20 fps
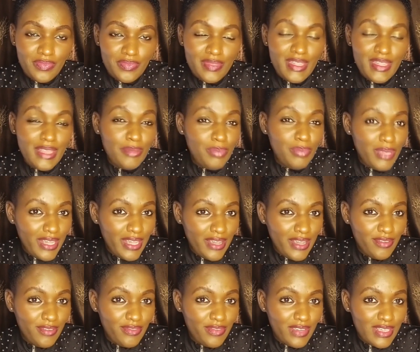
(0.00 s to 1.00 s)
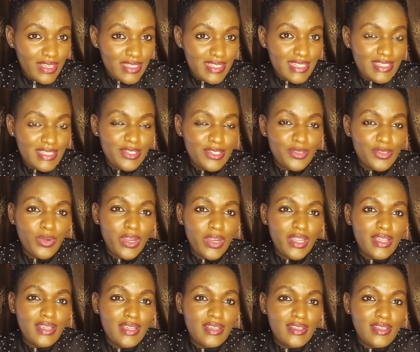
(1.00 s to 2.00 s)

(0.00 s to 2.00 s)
they behave a certain way.